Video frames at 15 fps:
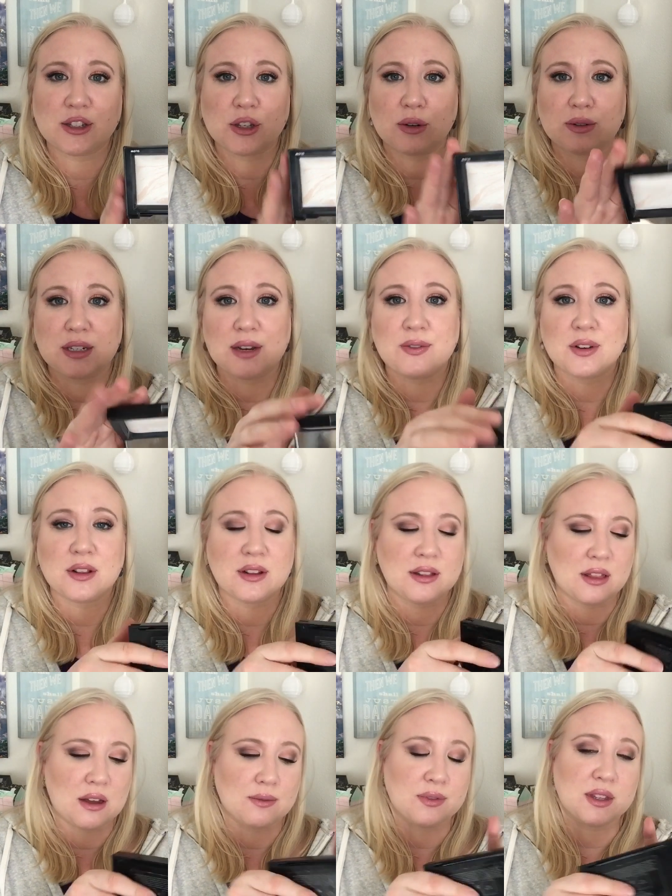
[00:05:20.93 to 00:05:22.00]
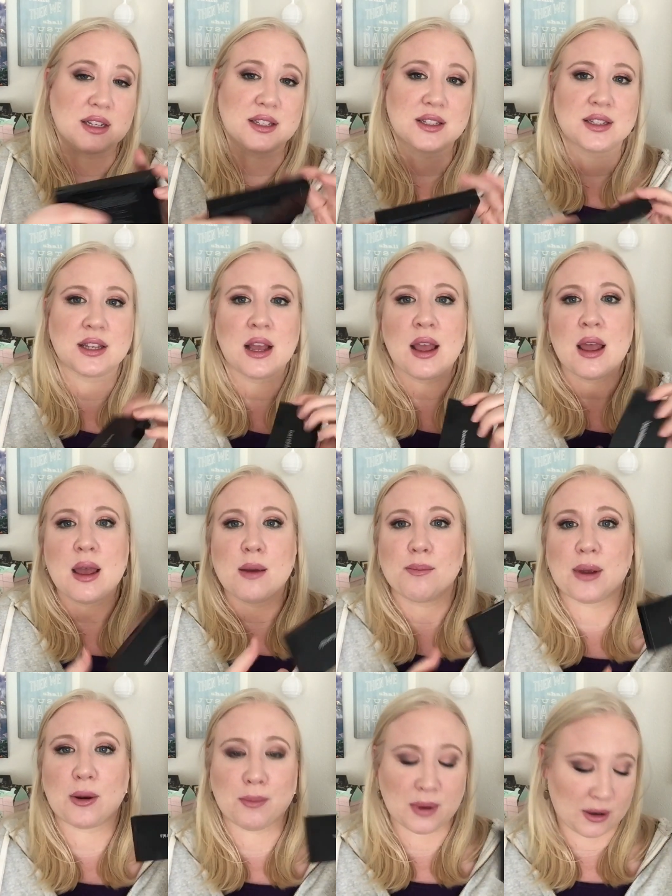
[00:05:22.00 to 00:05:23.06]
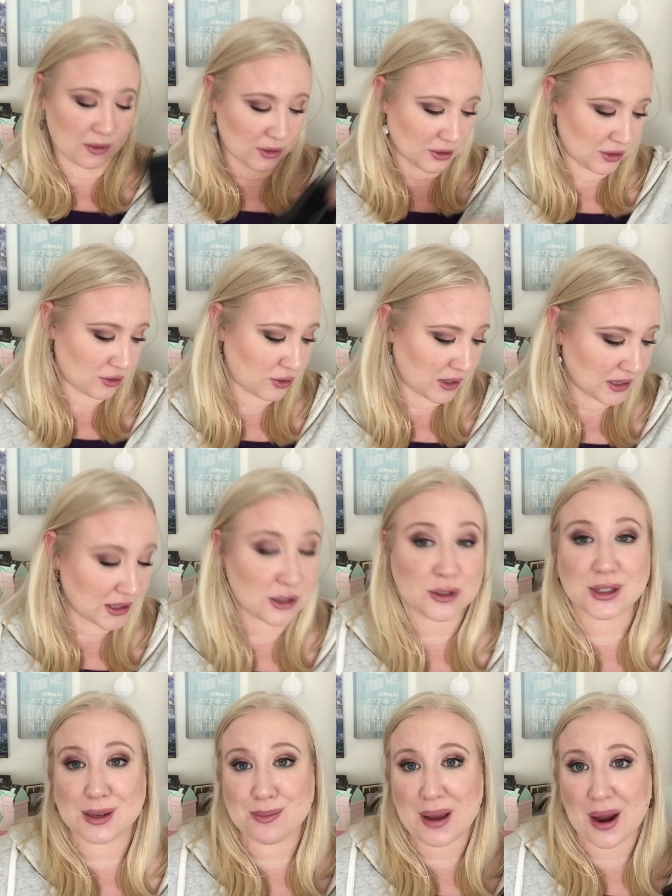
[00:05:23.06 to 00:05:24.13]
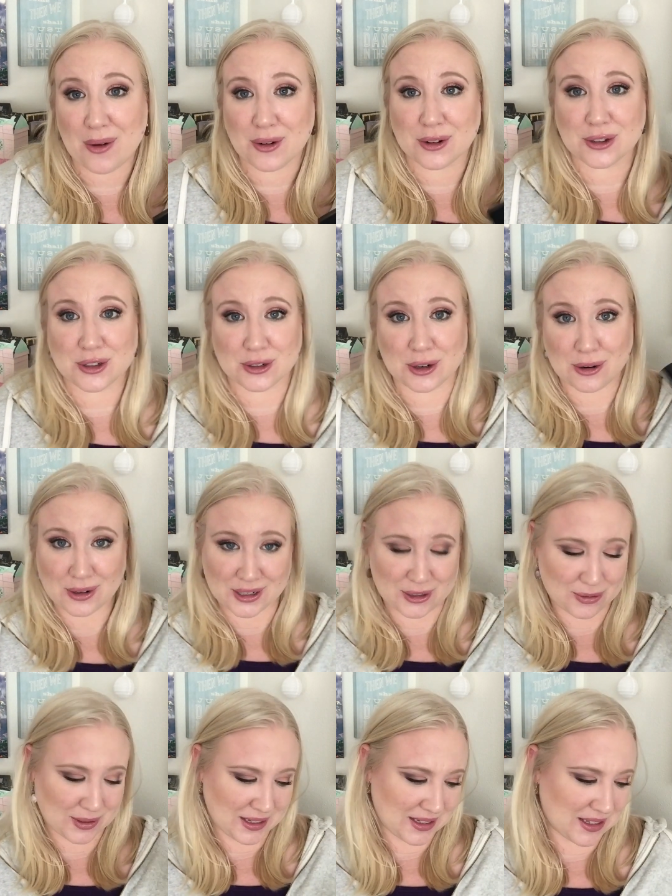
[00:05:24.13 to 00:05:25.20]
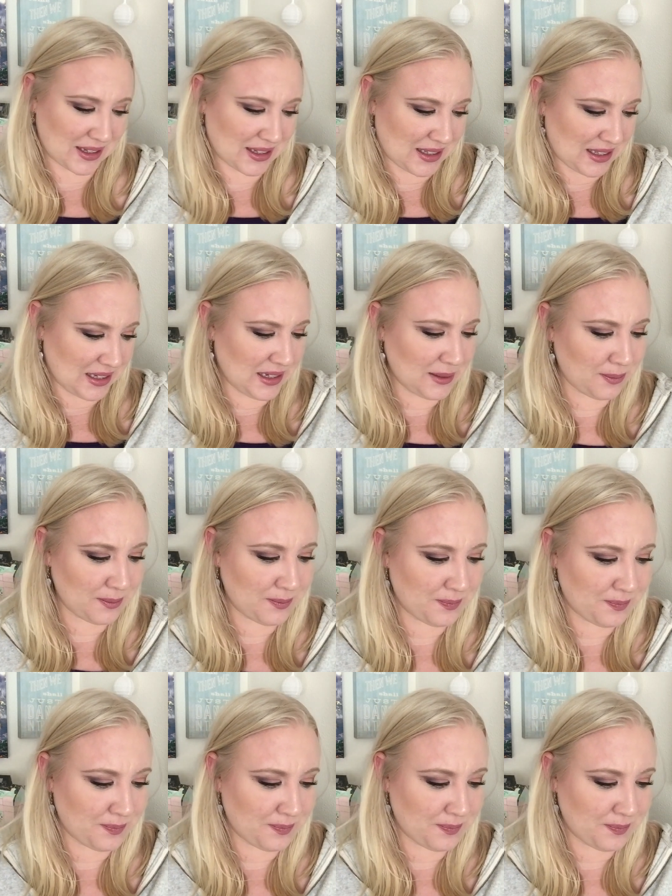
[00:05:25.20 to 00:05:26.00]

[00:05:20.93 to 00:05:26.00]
So definitely love this Bare Minerals Translucent Powder Duo in 2016.